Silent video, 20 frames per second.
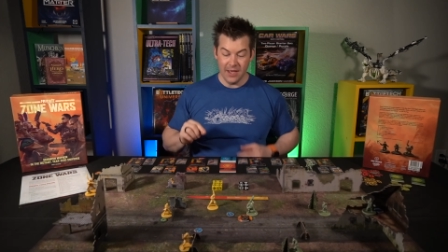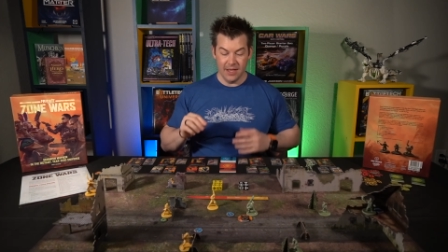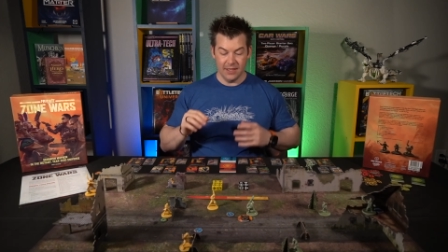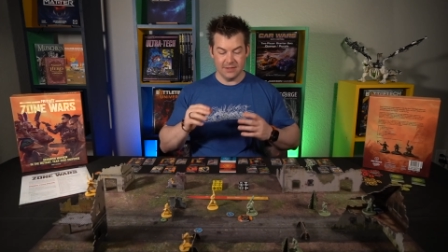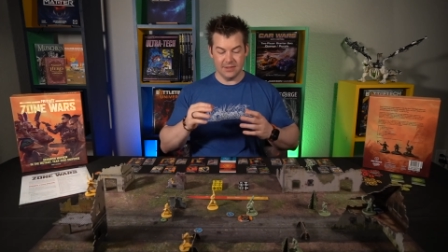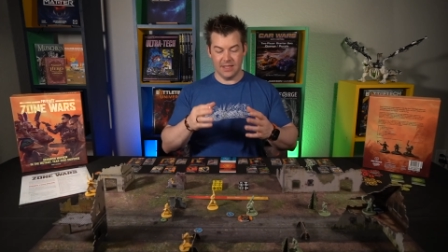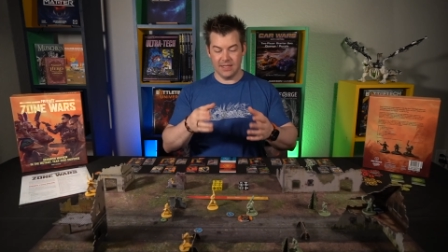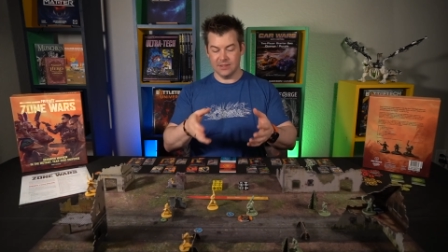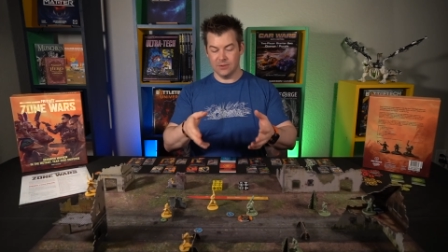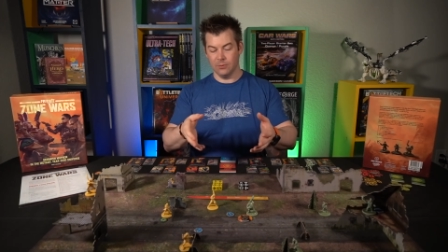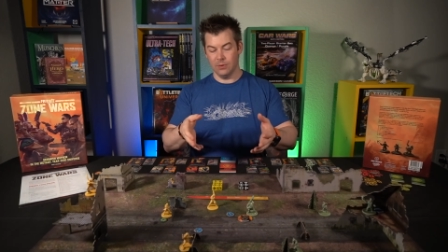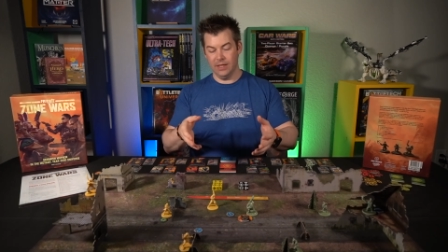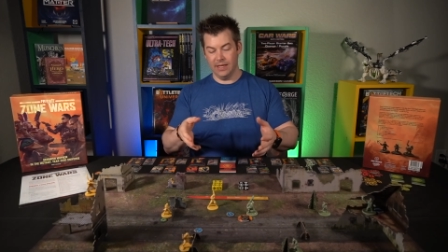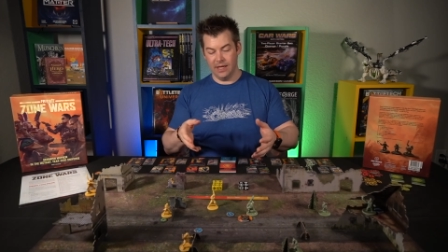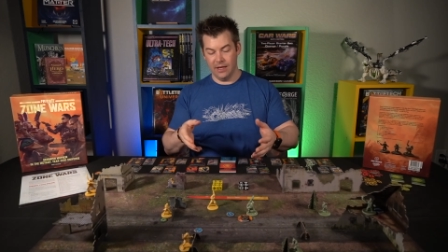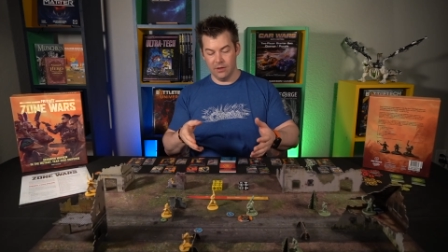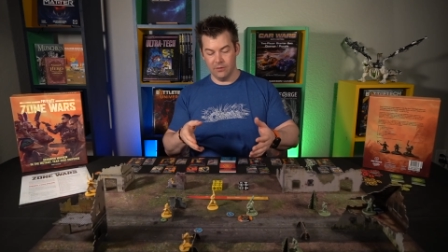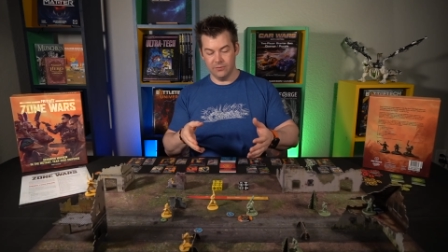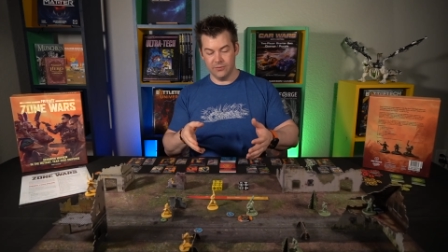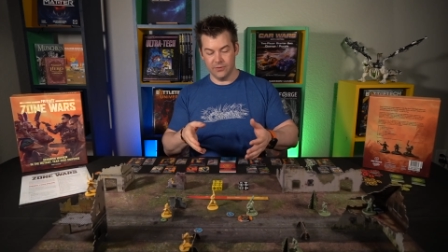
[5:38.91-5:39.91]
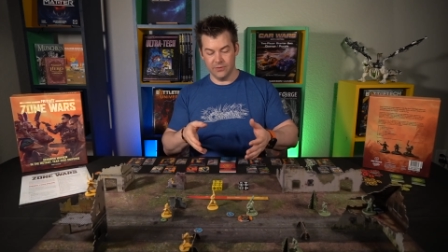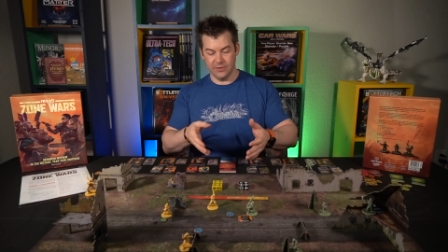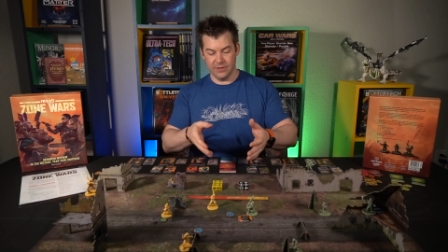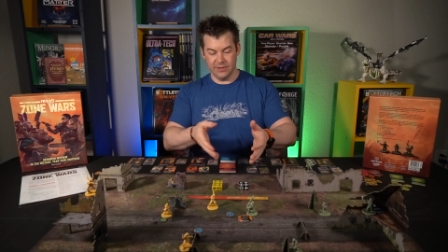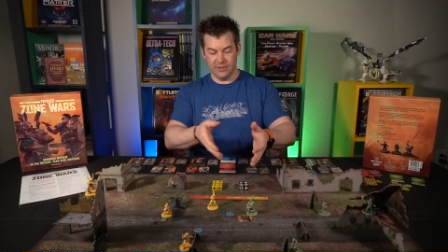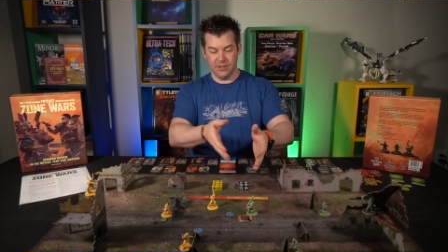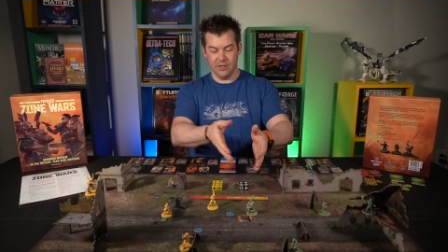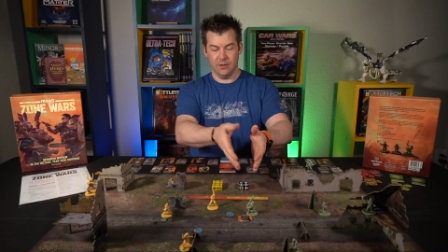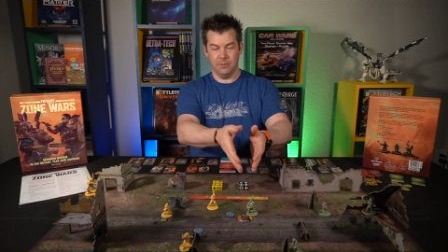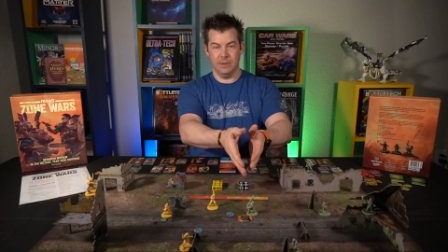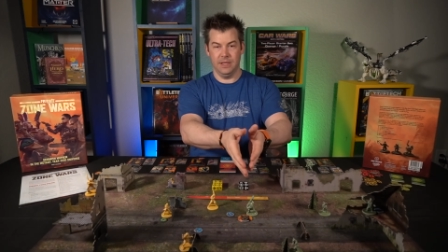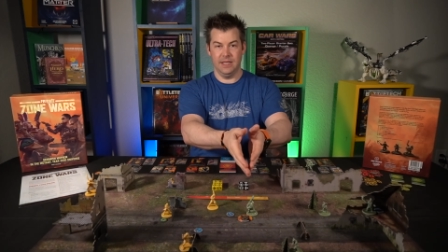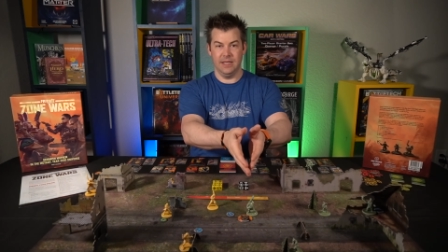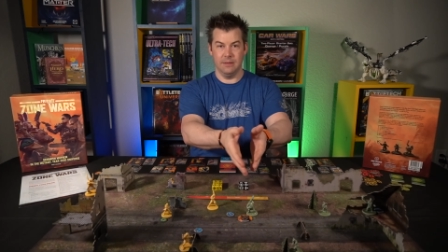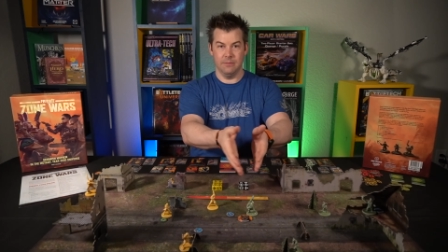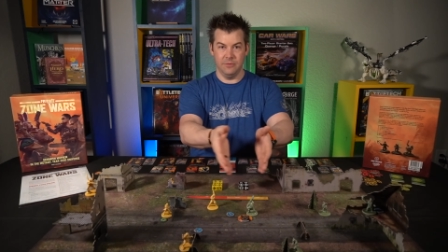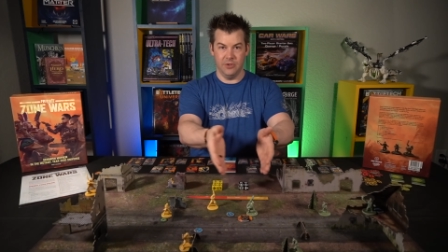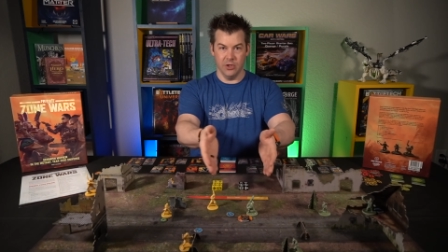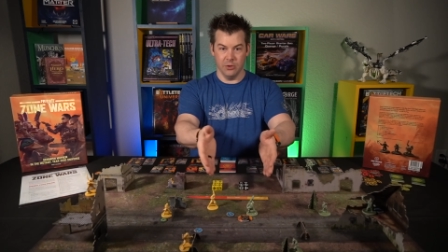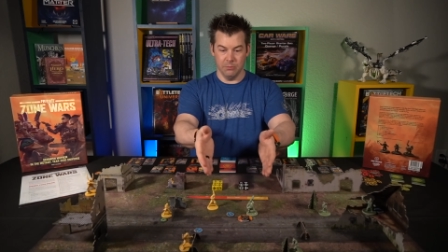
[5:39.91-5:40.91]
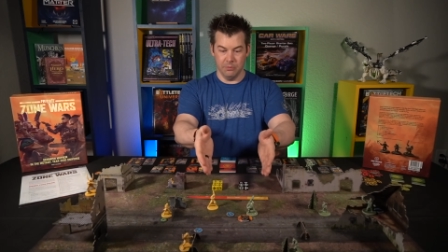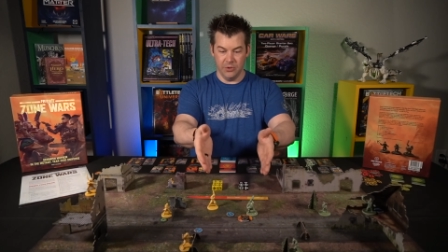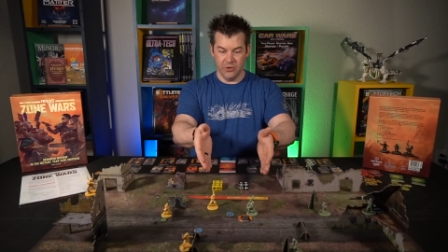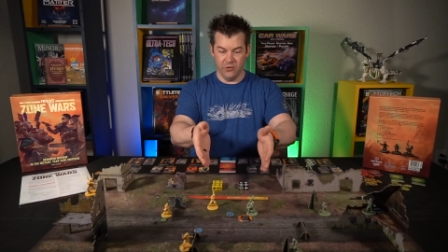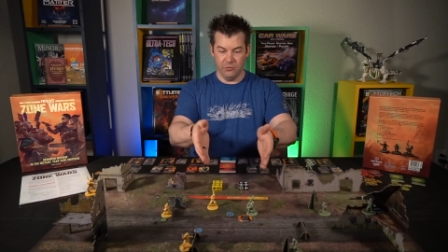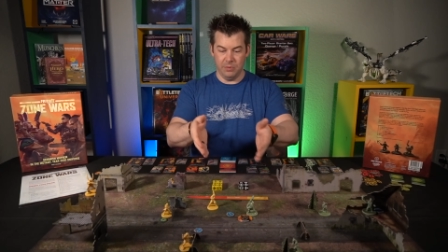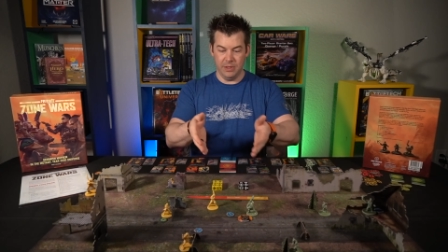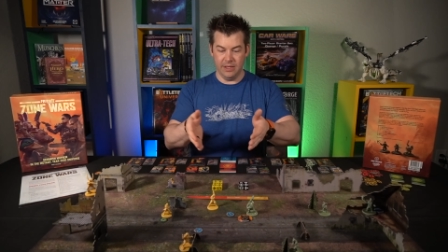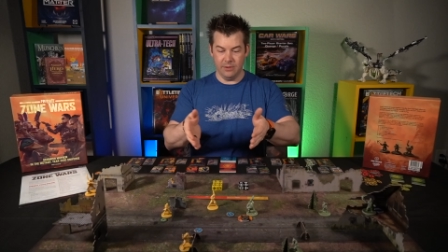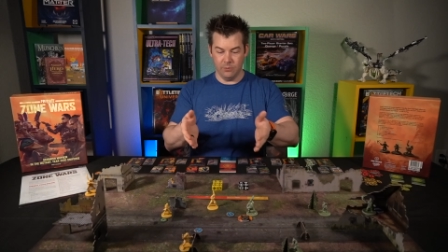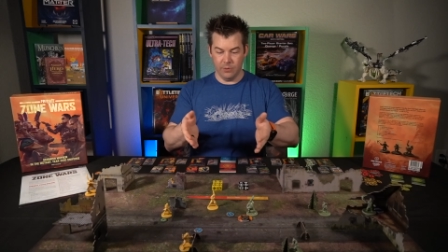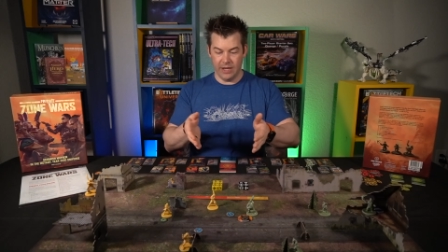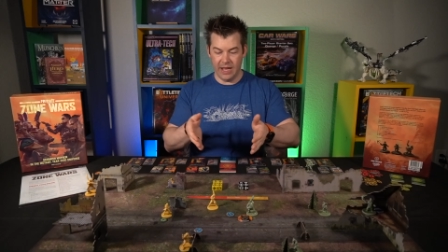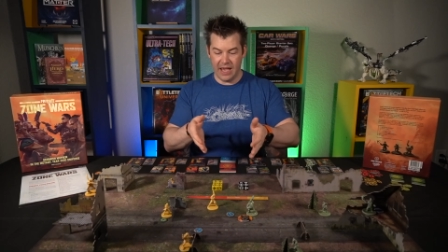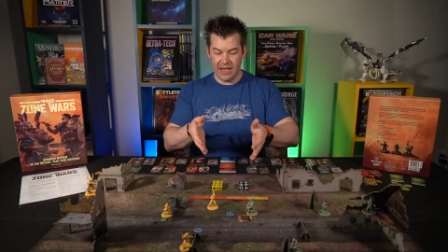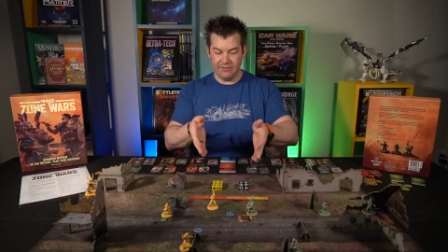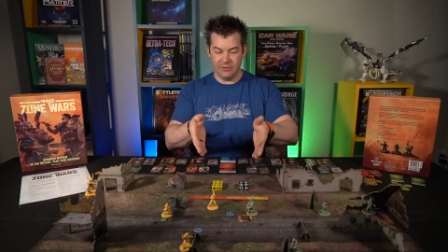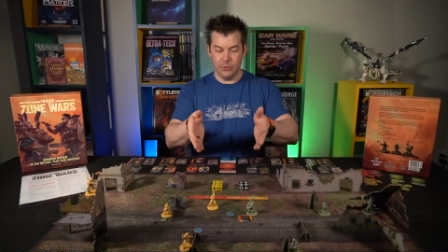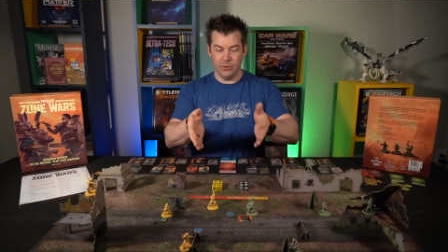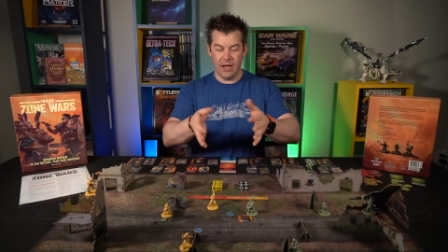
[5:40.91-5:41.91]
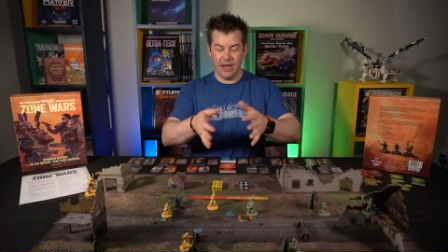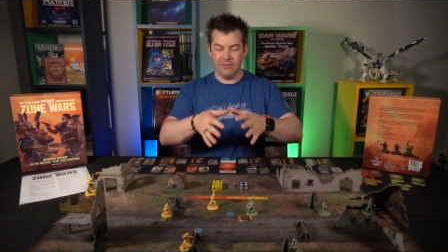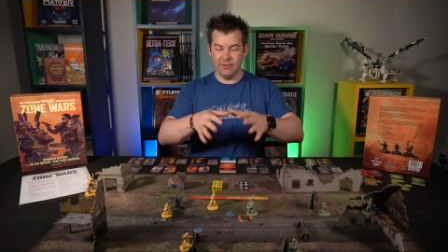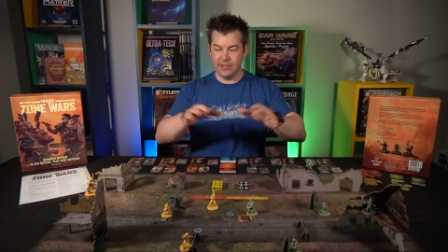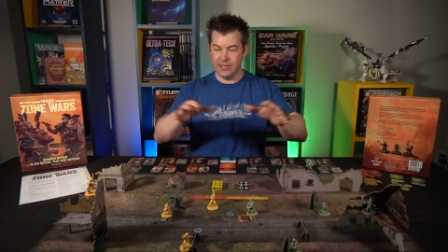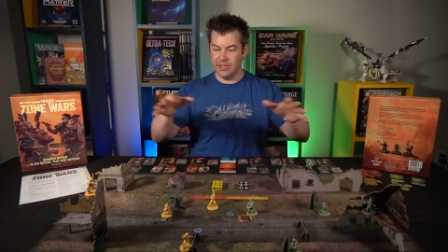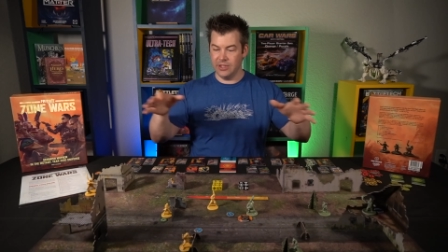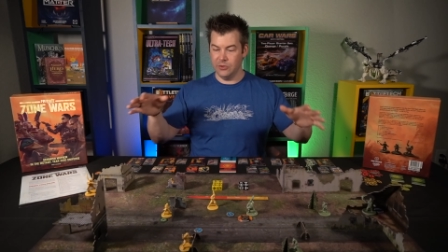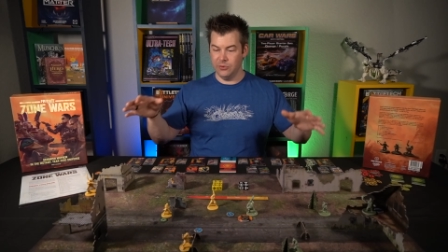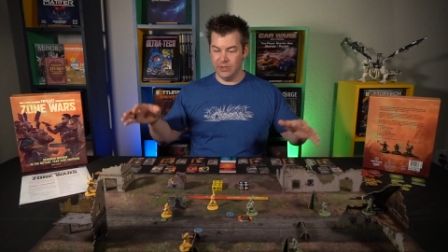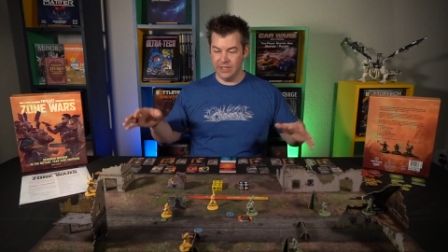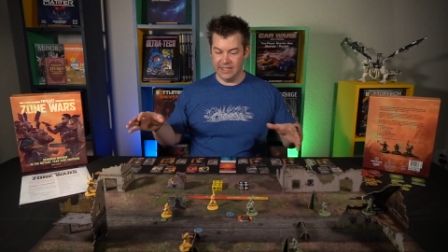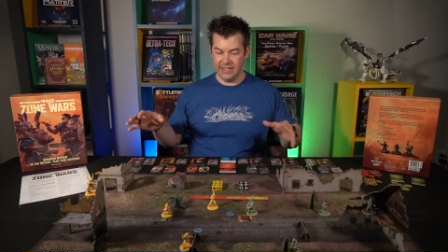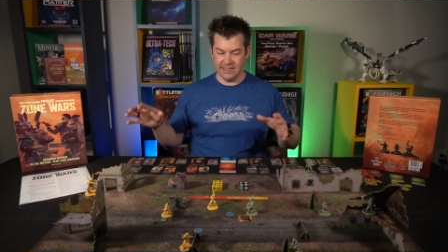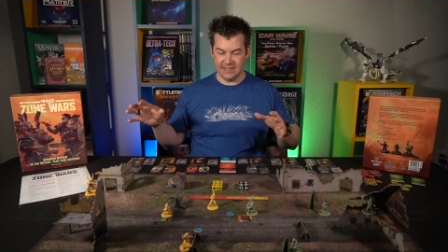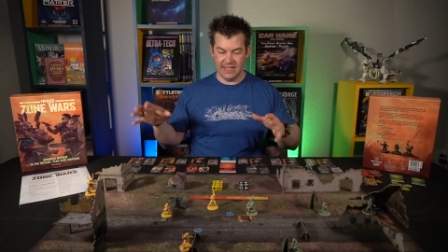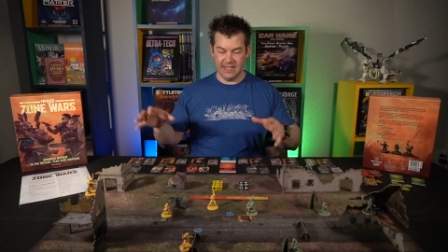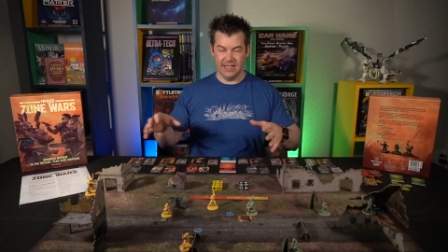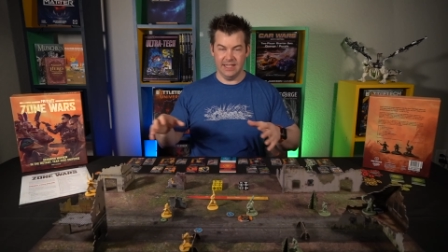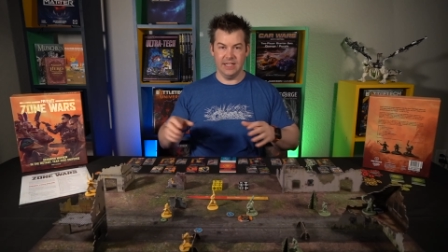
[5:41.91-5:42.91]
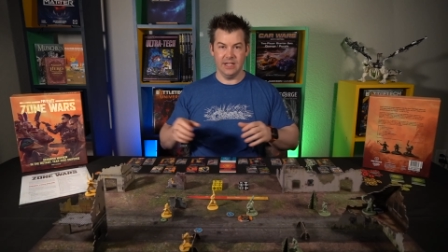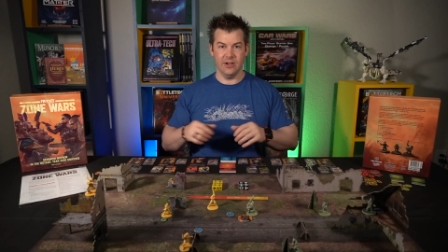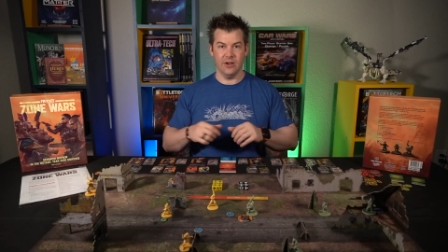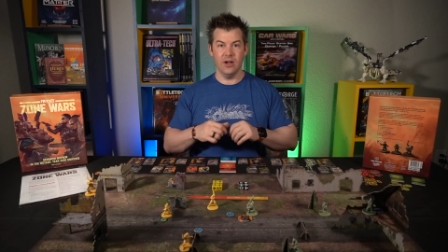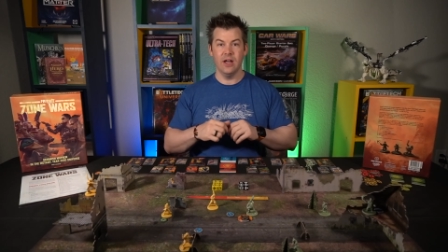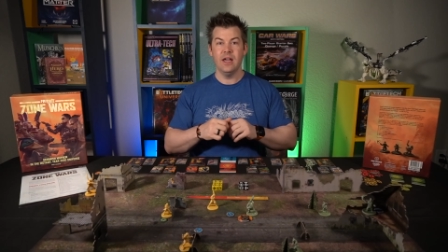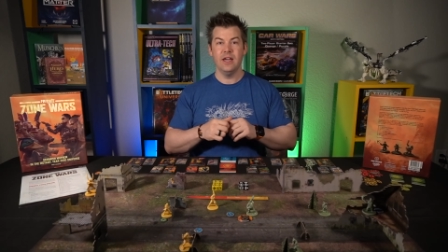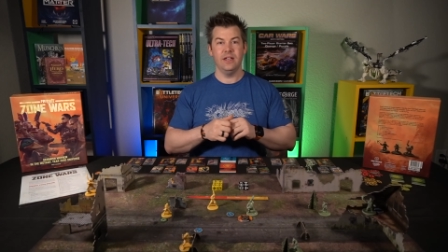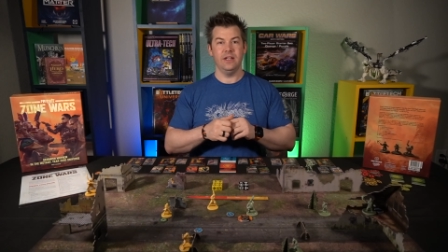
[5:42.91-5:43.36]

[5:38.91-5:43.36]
So that's really helpful for determining your movement and what have you. Everything you need is in here.